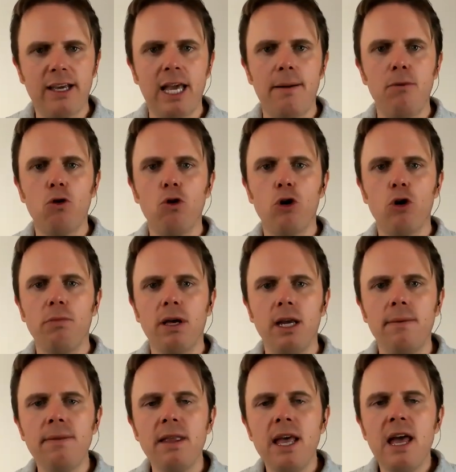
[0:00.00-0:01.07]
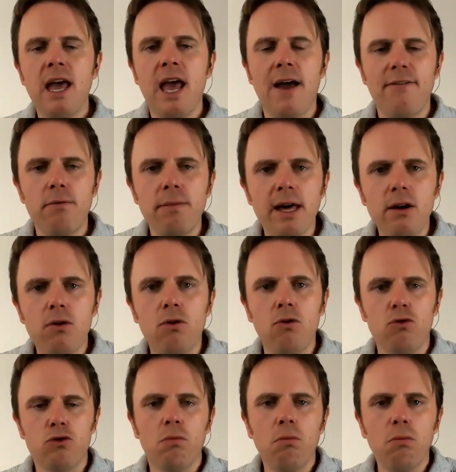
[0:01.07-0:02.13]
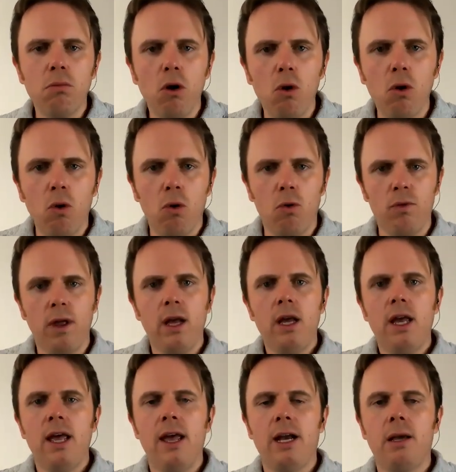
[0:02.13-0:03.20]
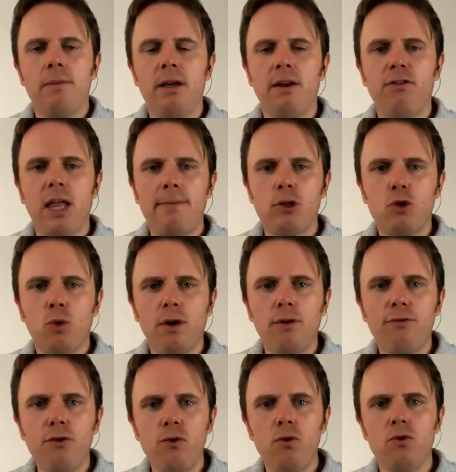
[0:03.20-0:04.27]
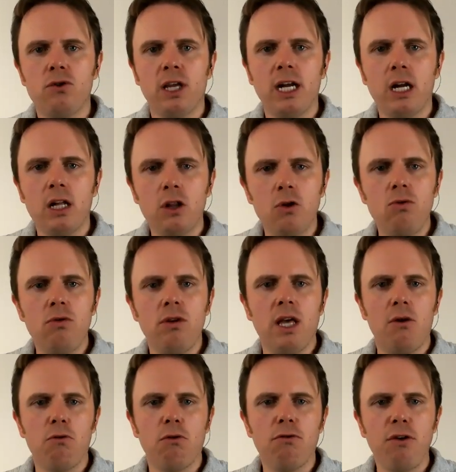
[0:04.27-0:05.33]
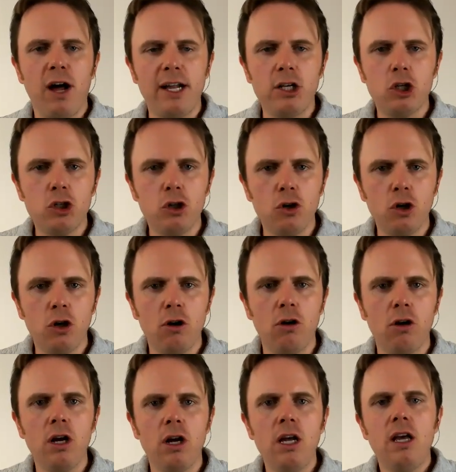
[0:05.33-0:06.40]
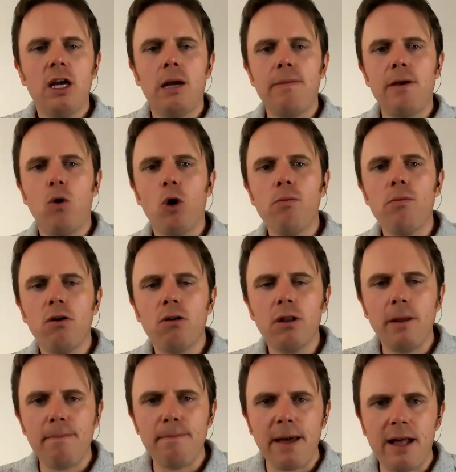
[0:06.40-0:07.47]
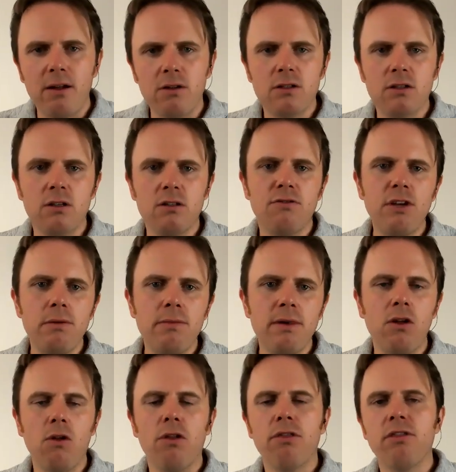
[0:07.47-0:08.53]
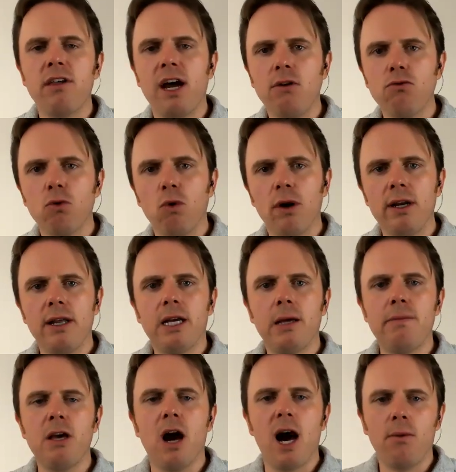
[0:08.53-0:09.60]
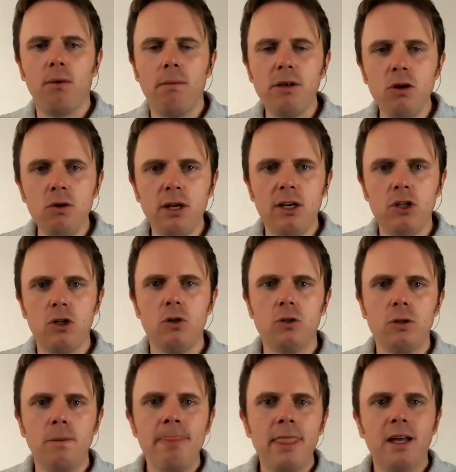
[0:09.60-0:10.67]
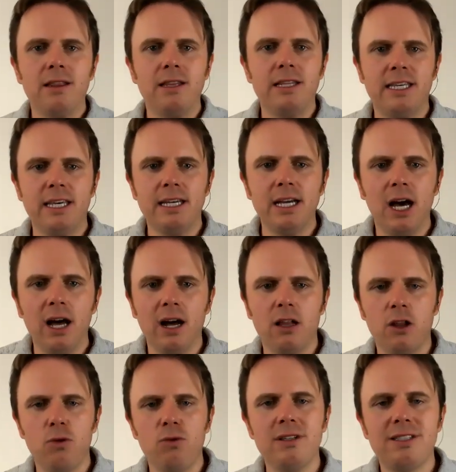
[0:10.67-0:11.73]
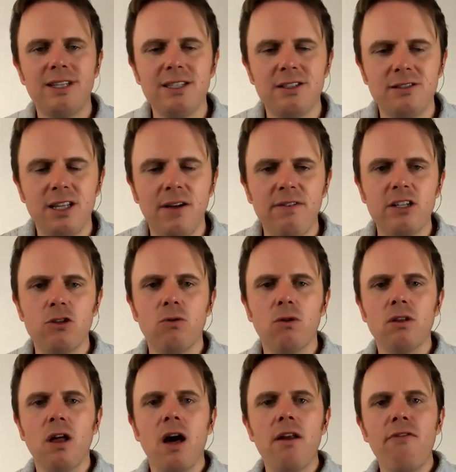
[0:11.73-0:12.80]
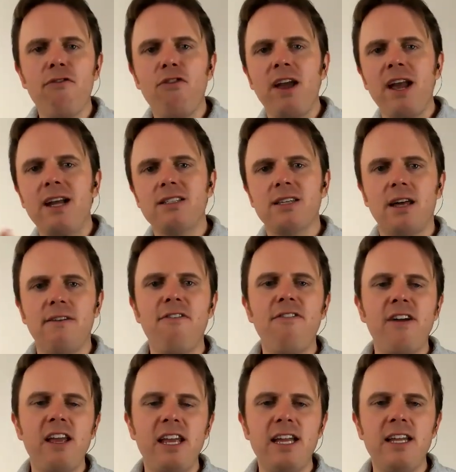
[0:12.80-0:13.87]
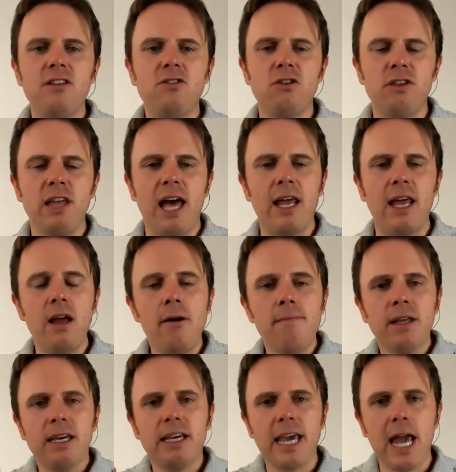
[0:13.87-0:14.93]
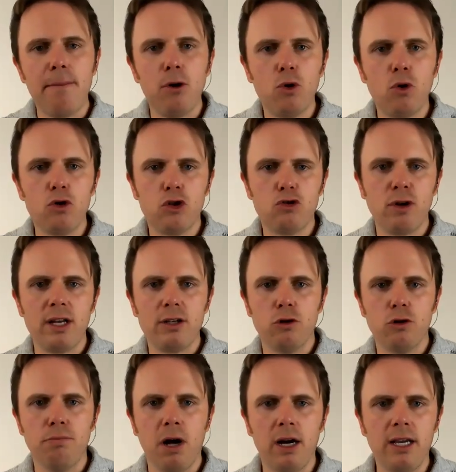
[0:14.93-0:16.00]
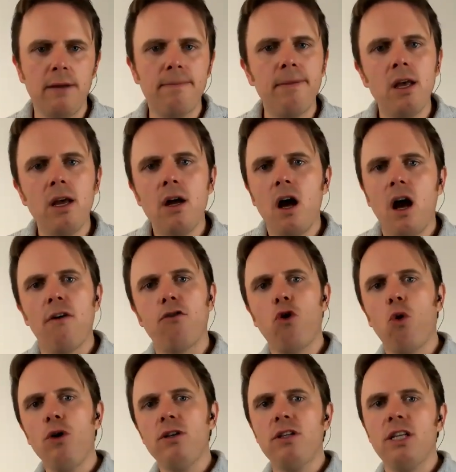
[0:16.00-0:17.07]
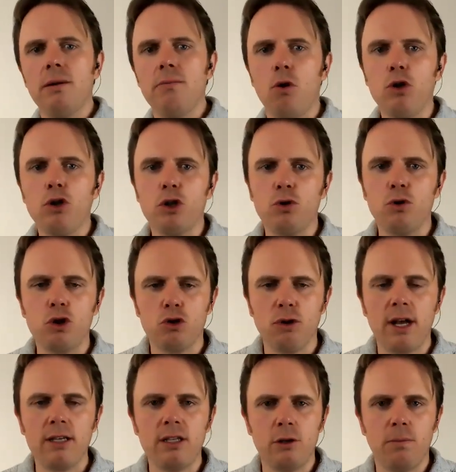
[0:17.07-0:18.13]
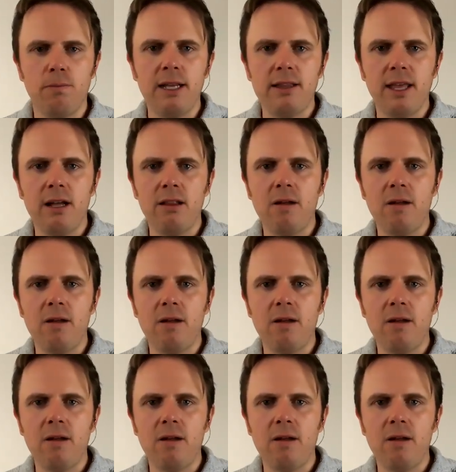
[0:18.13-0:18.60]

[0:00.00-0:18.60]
Chemical could be heavy metals, mold. It could be inflammatory foods like gluten and refined sugar. It could be hormonal imbalances, female thyroid. It could be autoimmune issues, leaky gut, gluten sensitivity. So a lot of things kind of fit into that chemical stressor bucket. Of course, the emotional stress is a big thing.